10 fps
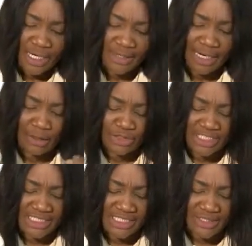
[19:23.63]

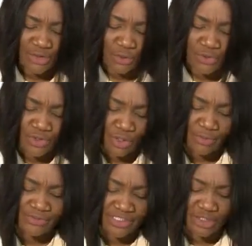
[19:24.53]
around kidney stones,
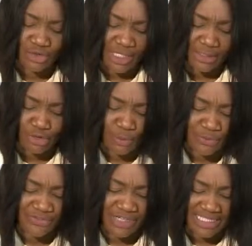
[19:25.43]
some of the things you can do to
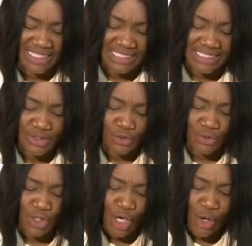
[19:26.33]
prevent kidney
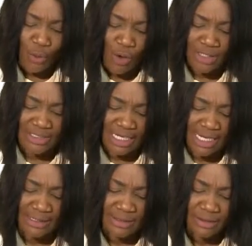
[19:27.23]
stone. What
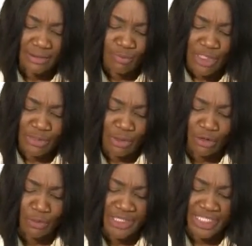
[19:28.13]

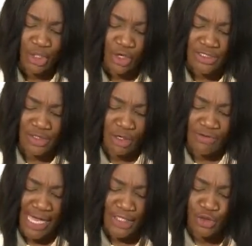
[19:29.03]
could be the cause of
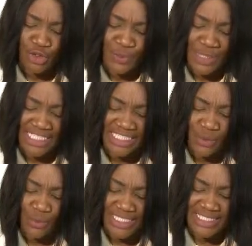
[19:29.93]
acute pain in
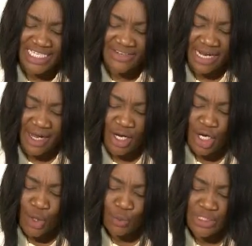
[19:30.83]
the waist area,
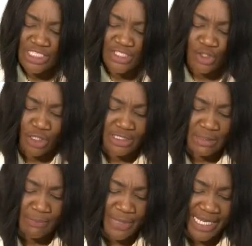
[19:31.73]
which is
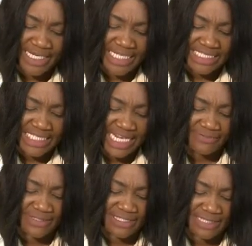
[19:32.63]
causing pain in the
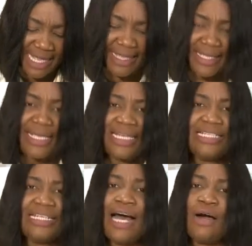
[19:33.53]
left thigh?
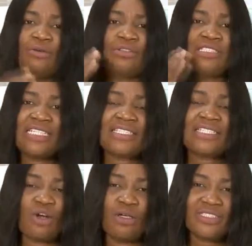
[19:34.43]
Now, this